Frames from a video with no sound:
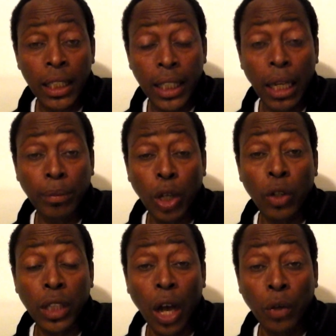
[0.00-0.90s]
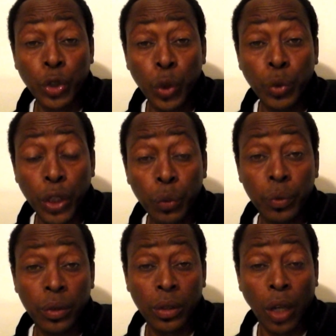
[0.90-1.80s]
then I'm talking to you
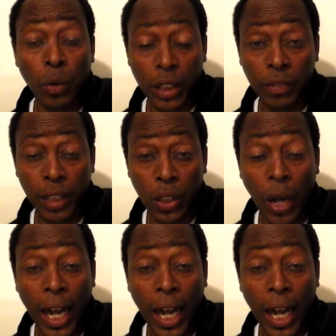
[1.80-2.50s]
too on this video.